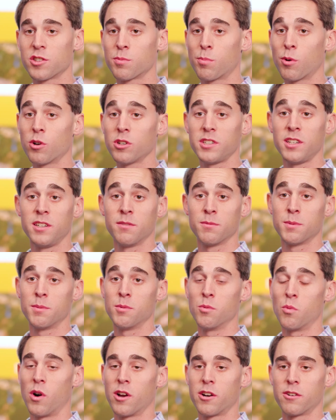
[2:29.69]
support team has
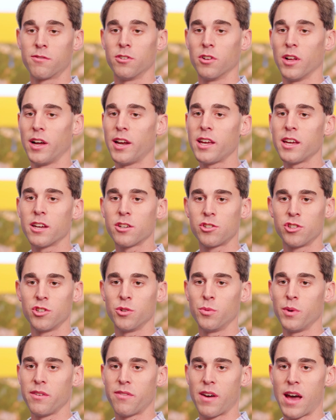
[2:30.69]
been wonderful. Any
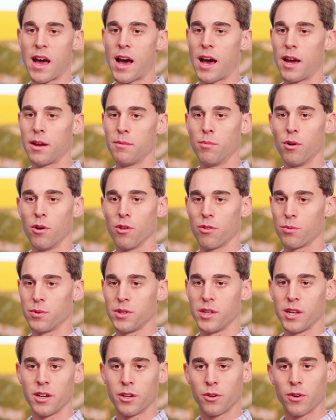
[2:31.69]
issue we've had, both
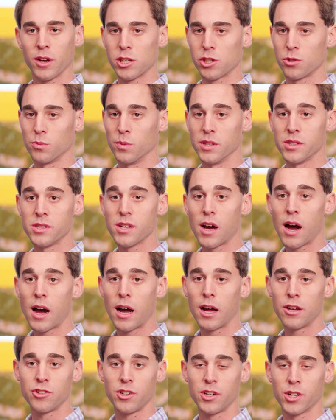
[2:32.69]
with the integration with
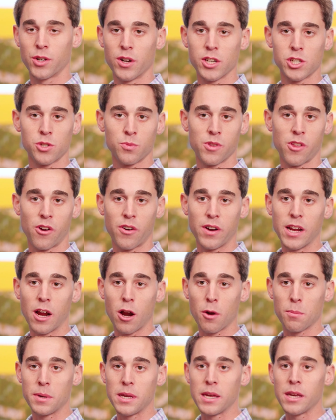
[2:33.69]
Dodge, integration with our
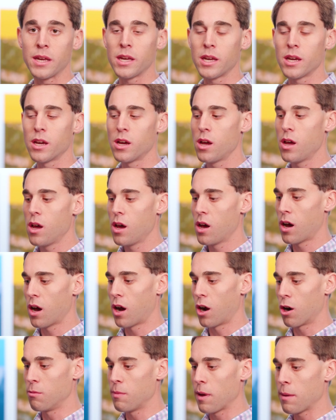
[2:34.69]
ERP,
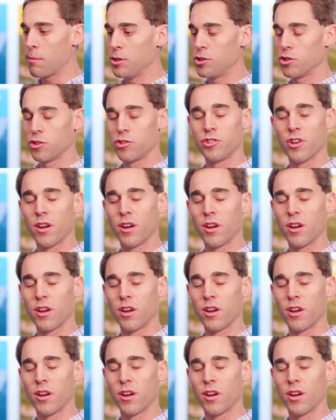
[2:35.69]
or maybe just